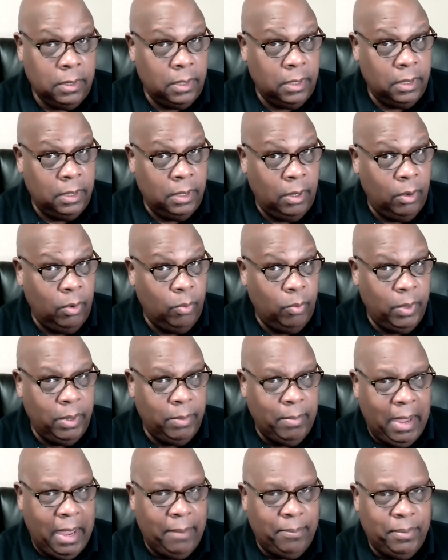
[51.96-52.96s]
you know, we
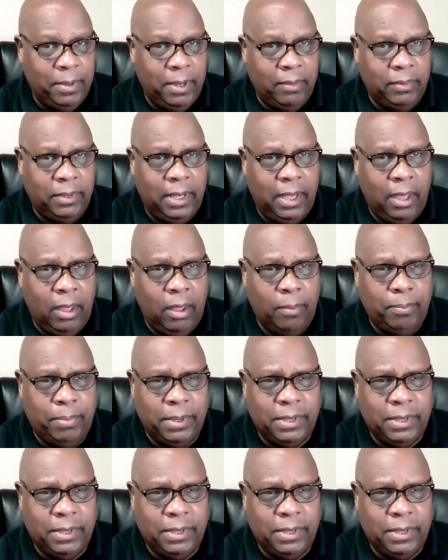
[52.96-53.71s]
might be able to help,